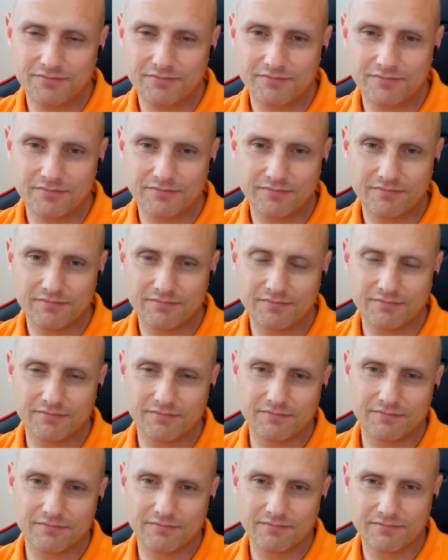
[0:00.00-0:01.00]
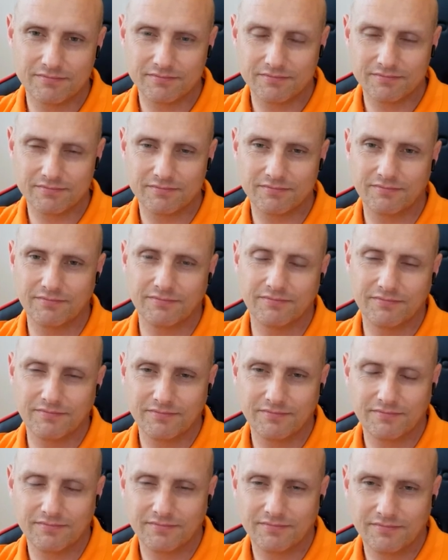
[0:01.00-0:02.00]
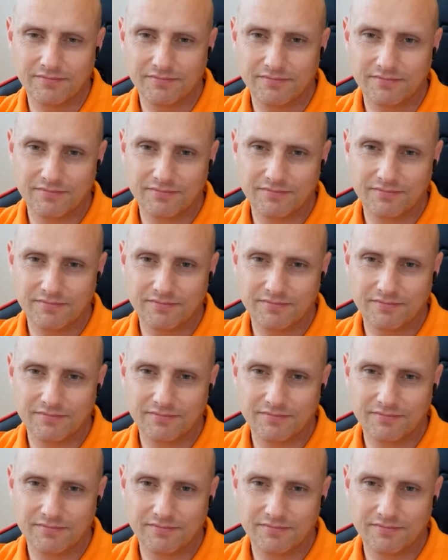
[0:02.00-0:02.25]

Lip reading: (silent)